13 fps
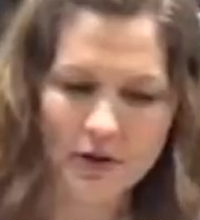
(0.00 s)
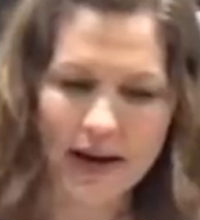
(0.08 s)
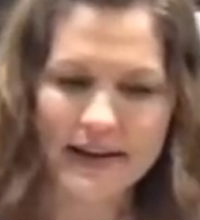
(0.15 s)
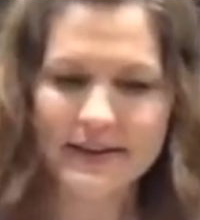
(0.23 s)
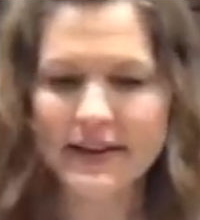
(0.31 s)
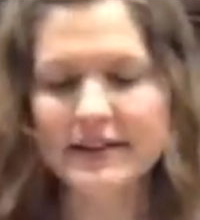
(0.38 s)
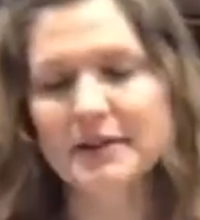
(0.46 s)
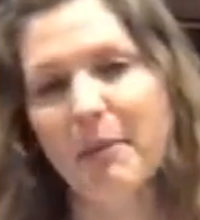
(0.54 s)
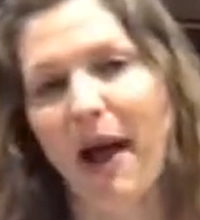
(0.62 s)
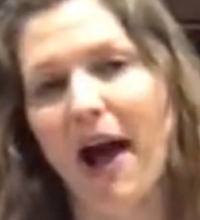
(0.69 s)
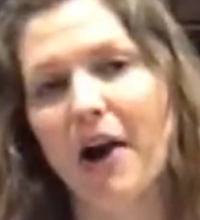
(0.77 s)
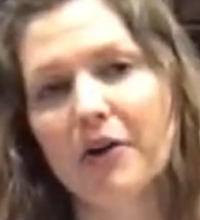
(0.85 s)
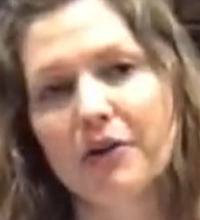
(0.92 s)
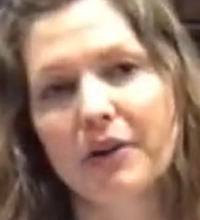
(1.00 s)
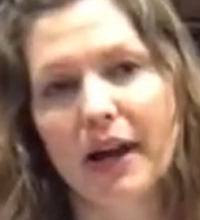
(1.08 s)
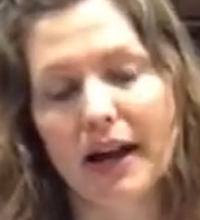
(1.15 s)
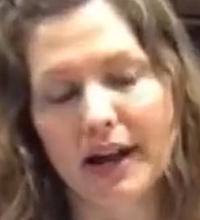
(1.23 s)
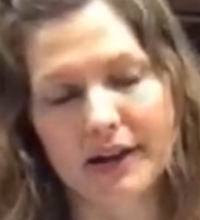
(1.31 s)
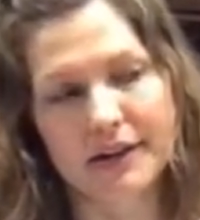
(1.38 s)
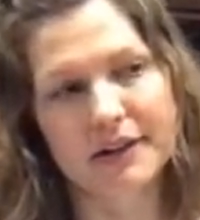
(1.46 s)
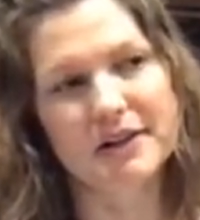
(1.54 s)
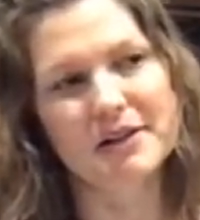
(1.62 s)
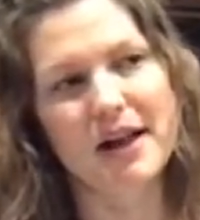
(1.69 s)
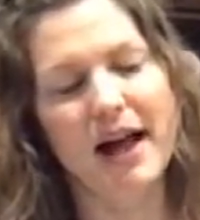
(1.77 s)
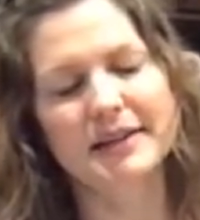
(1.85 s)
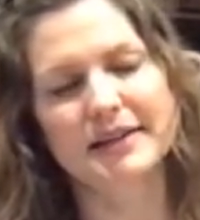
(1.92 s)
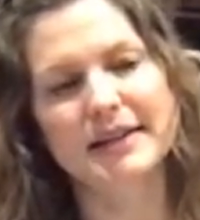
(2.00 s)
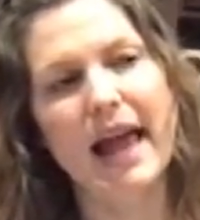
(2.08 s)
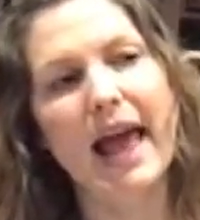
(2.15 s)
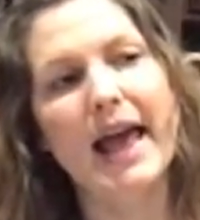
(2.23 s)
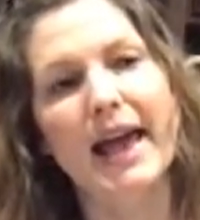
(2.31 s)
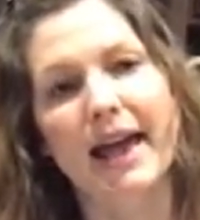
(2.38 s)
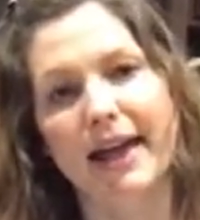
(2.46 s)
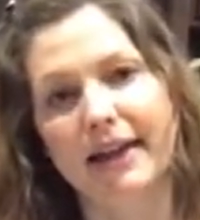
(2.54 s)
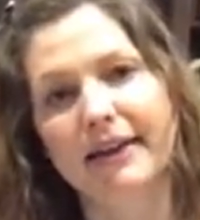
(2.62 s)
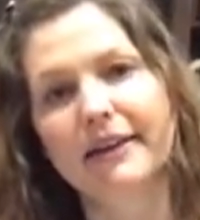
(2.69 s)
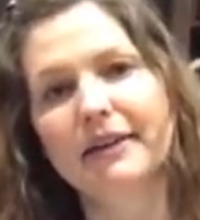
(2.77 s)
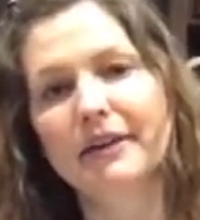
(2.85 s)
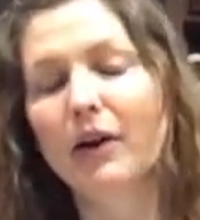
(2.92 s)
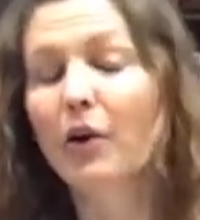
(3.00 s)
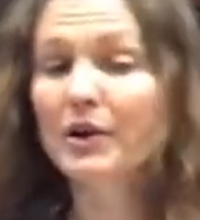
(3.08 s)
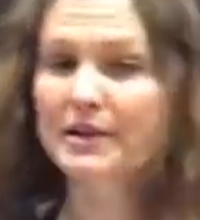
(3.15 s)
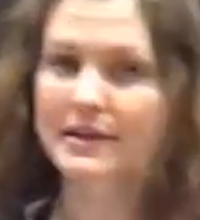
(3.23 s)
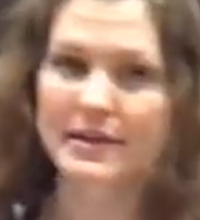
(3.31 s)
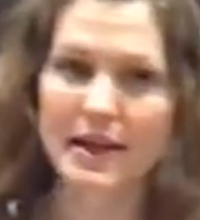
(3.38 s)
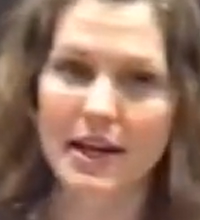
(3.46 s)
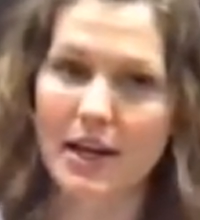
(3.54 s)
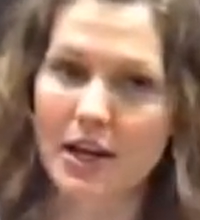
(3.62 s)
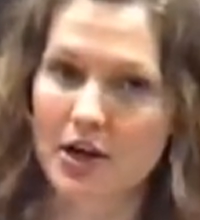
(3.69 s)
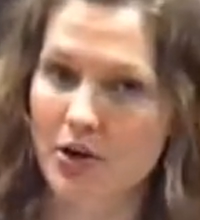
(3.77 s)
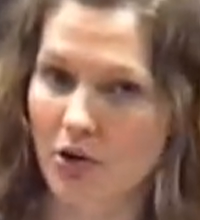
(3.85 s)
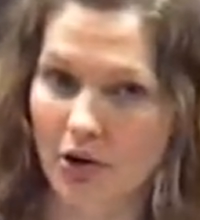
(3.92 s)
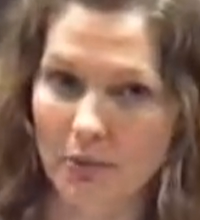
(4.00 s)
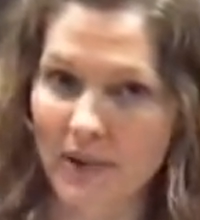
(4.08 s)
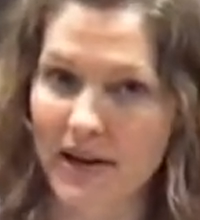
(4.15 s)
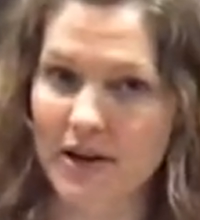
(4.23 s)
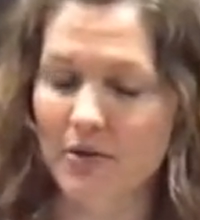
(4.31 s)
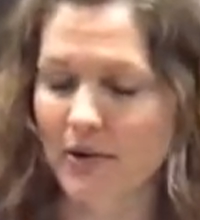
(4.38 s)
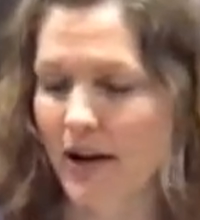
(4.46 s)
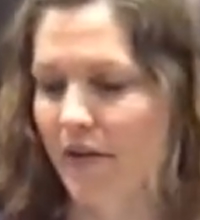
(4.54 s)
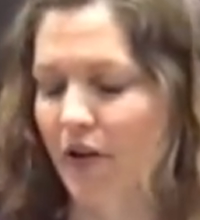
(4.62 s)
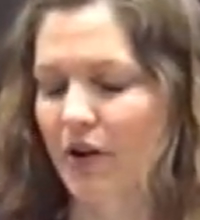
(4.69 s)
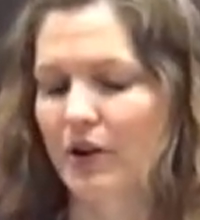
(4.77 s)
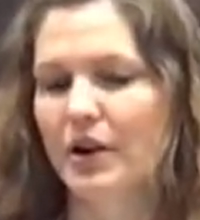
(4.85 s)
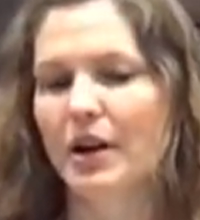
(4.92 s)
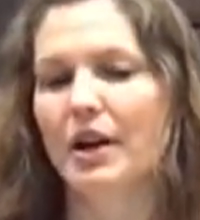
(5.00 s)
great things about Class A or C or B or whatever